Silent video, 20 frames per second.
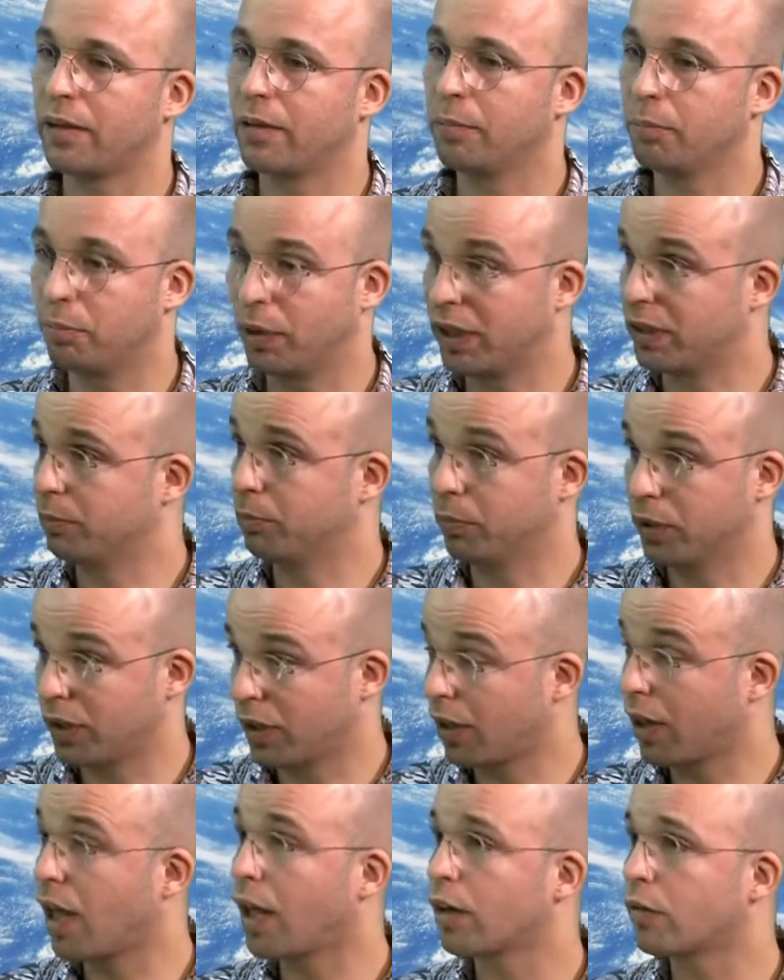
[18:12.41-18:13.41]
But a
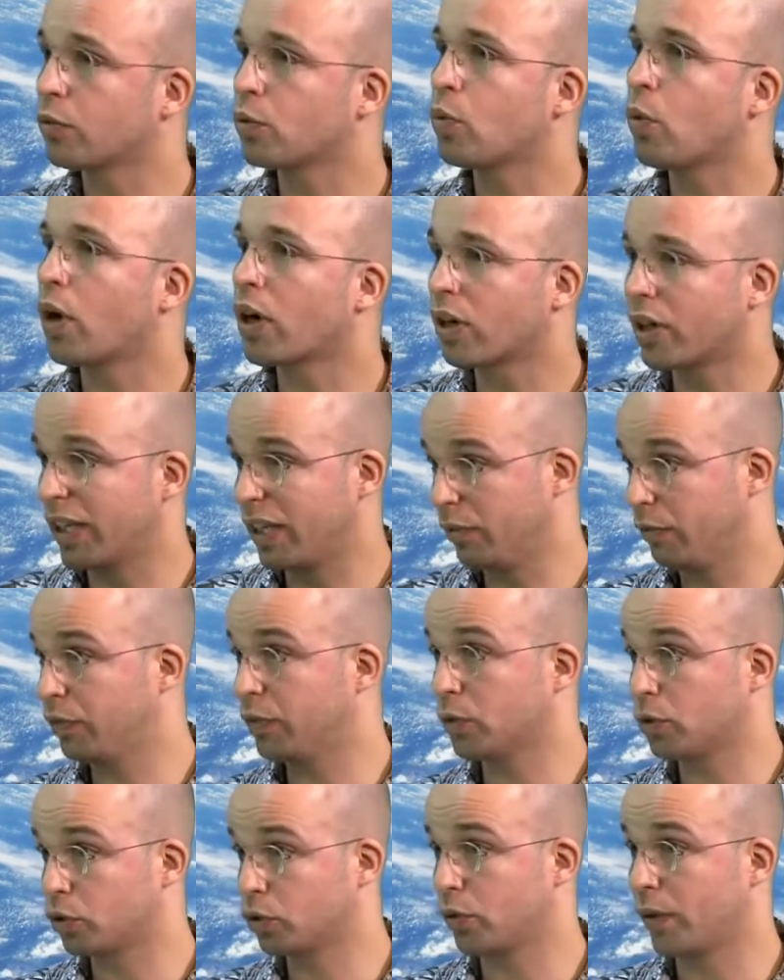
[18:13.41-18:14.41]
lot of the water
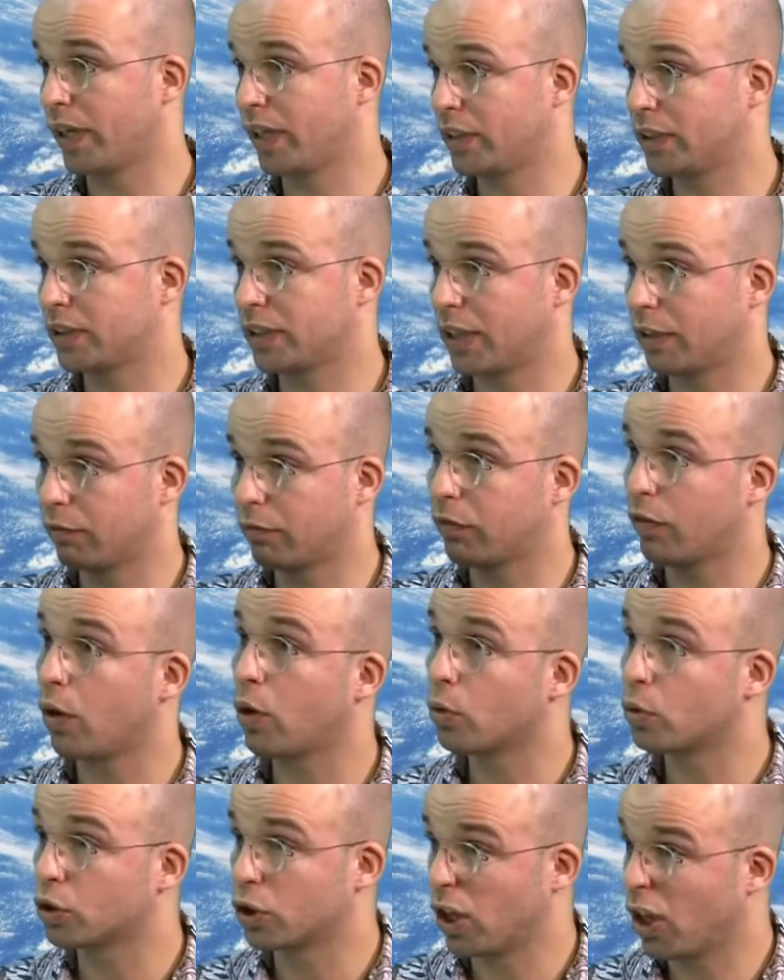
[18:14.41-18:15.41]
infiltrates and
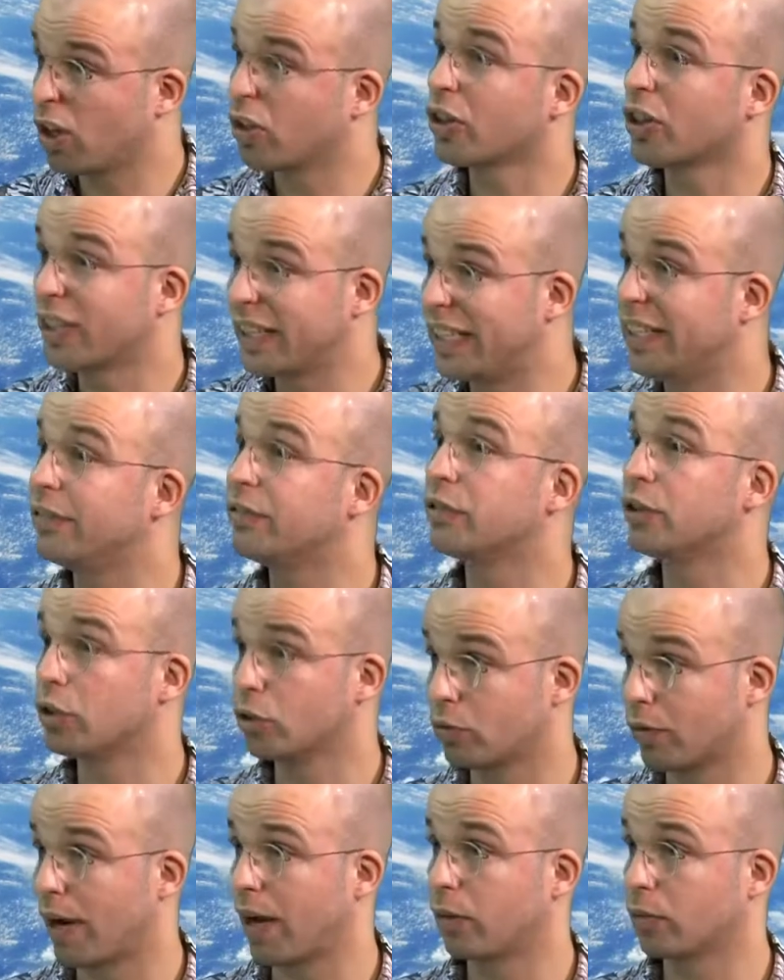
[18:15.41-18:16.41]
flows underneath the
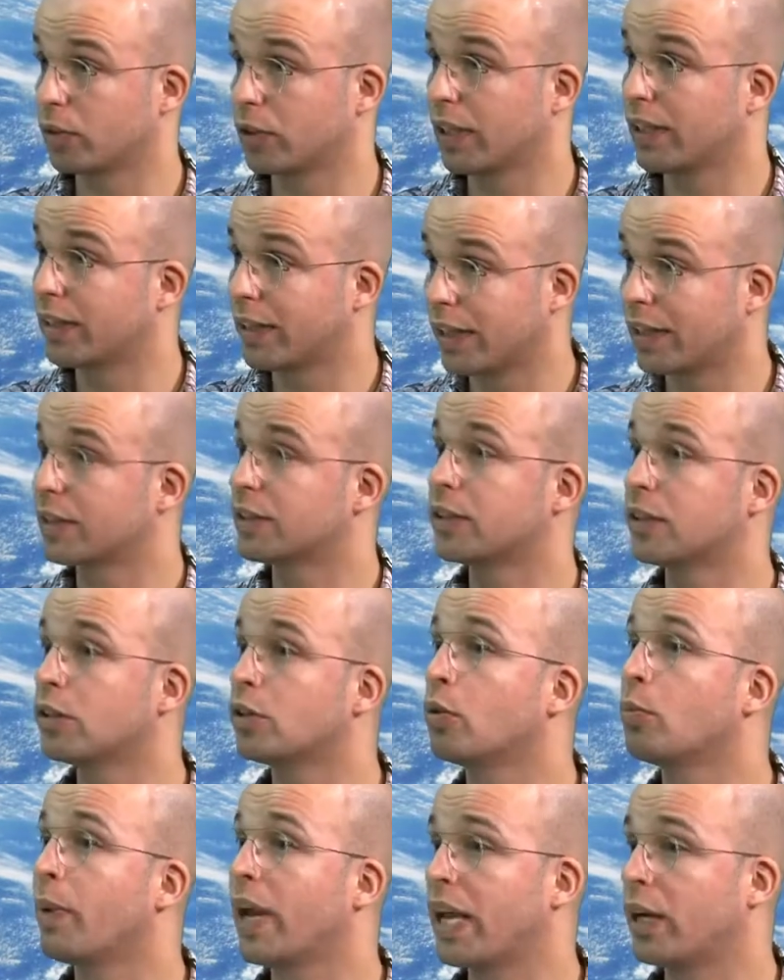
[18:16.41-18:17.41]
ground, and that is the
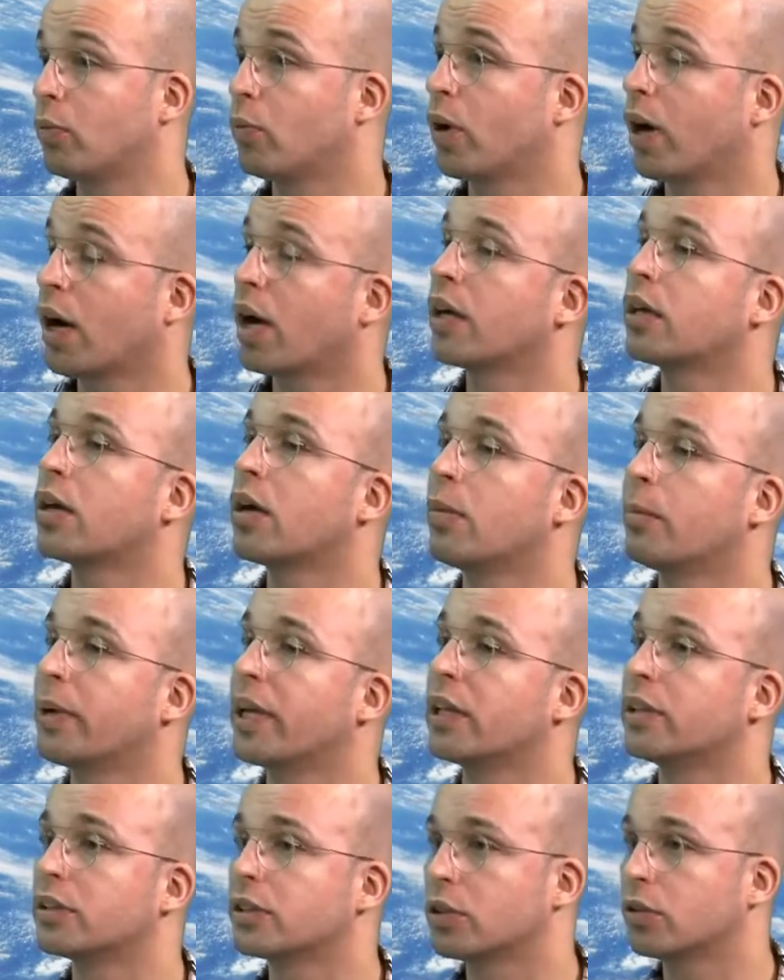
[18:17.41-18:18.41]
domain where I come
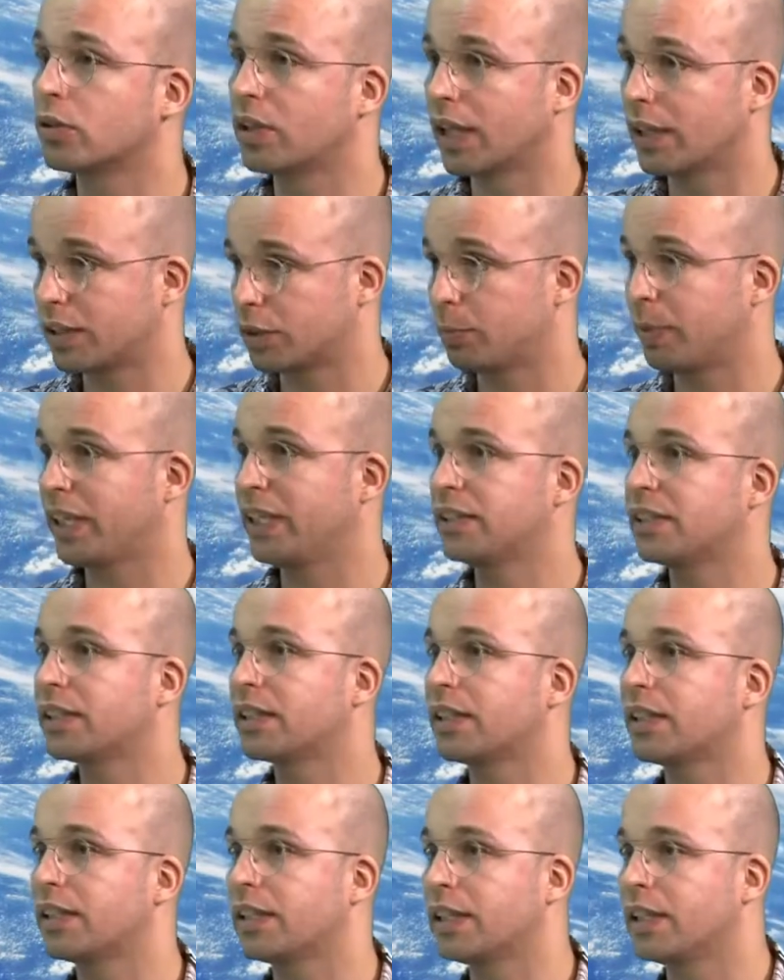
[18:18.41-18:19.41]
in. So that's
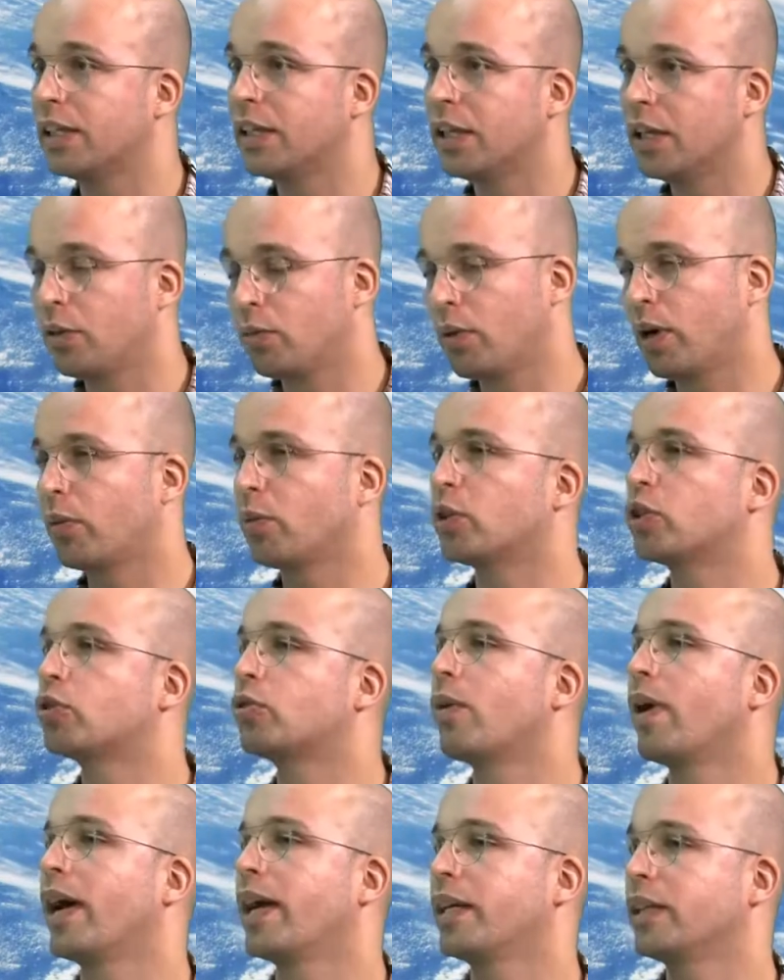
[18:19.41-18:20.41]
basically where we're
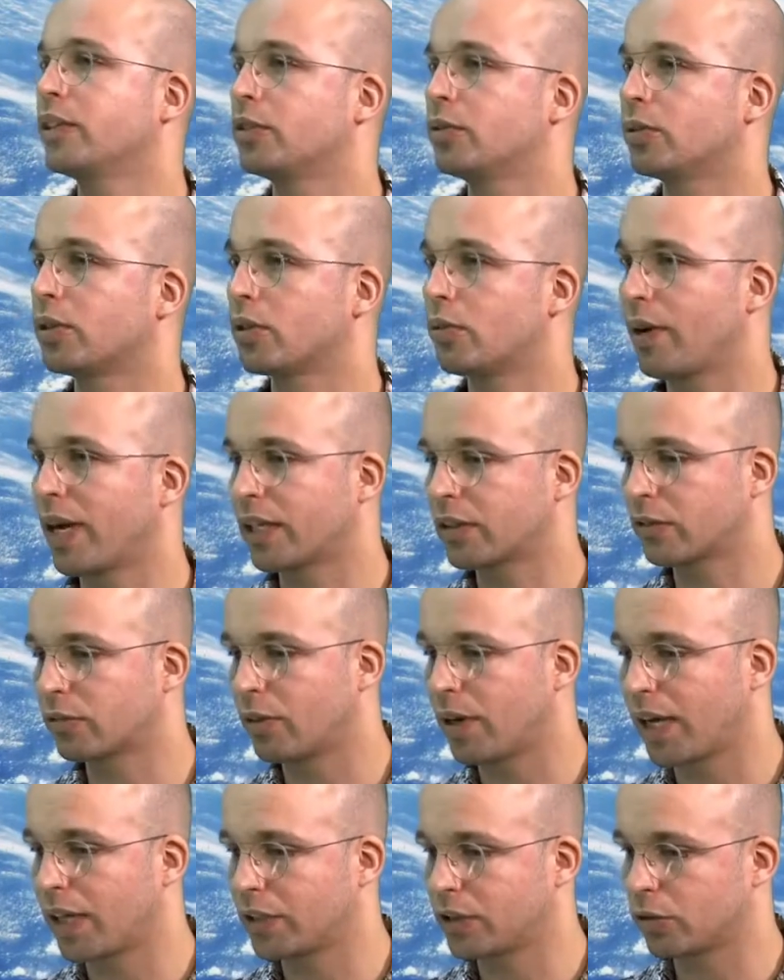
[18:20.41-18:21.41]
trying to
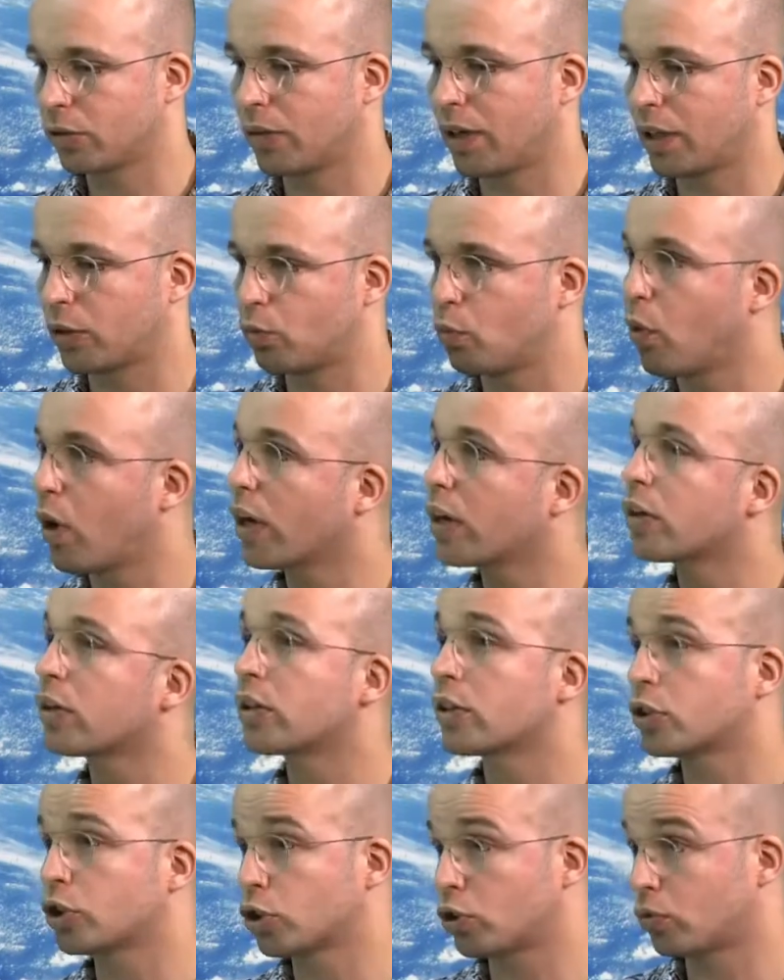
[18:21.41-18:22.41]
characterize, all right, what are
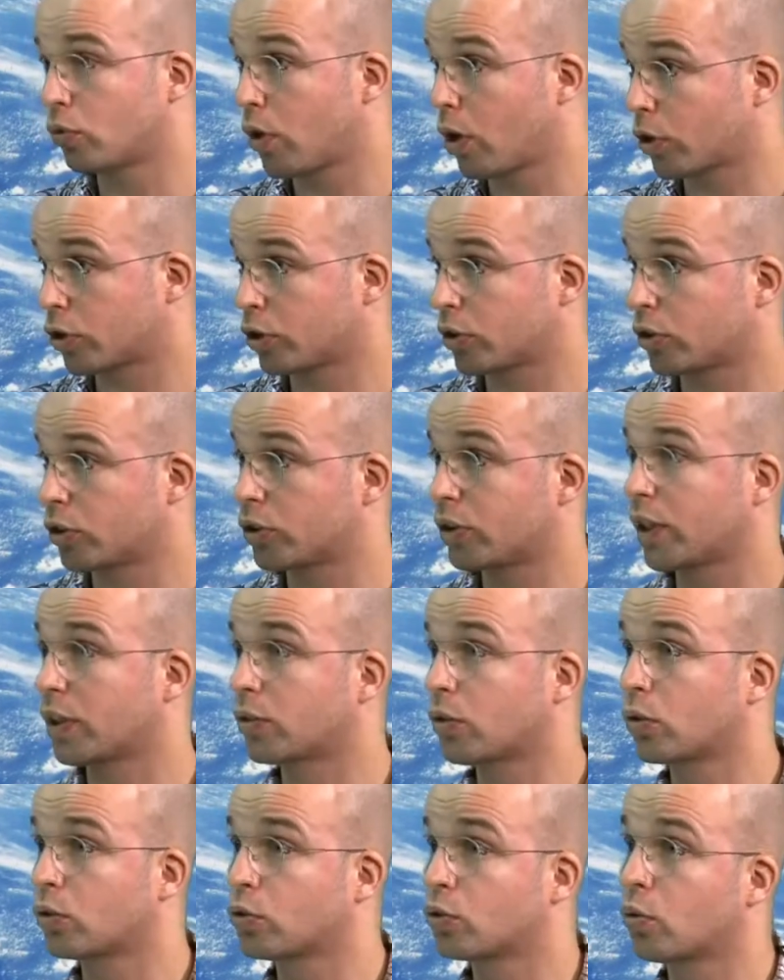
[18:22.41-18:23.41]
the structures that
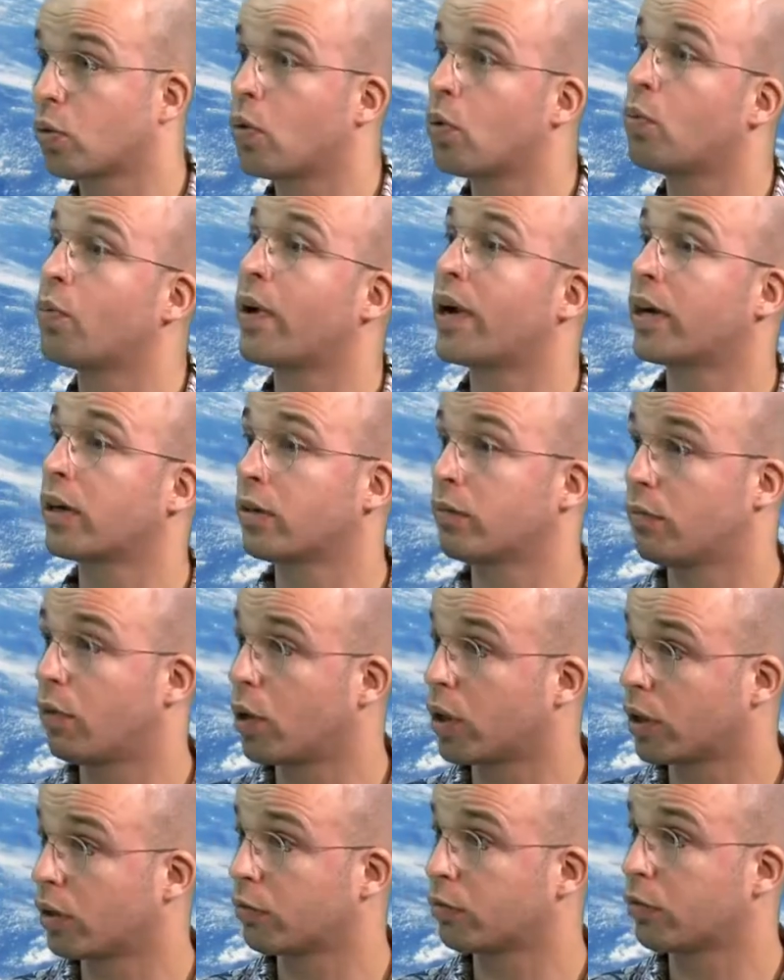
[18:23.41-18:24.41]
control where the
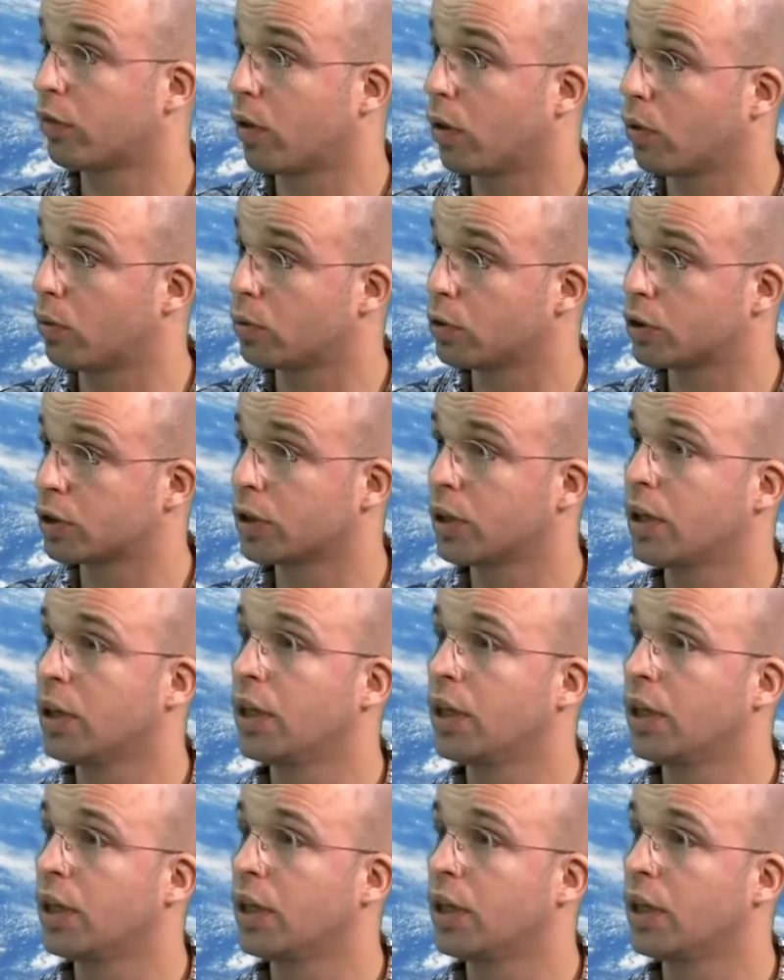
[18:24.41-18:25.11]
water flows?